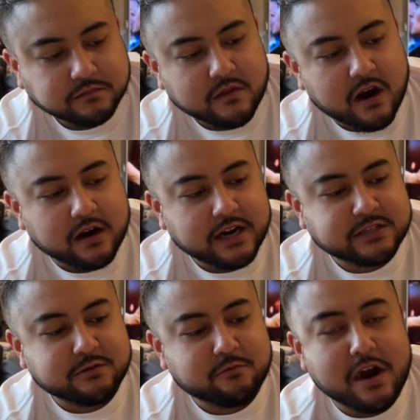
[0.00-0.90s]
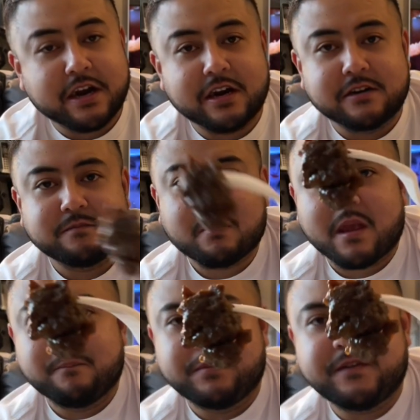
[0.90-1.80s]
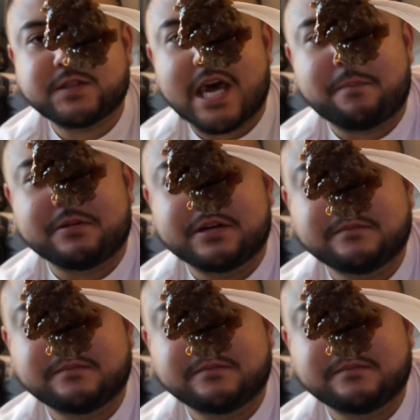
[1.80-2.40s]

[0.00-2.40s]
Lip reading: All right, next one right here, beef tapa.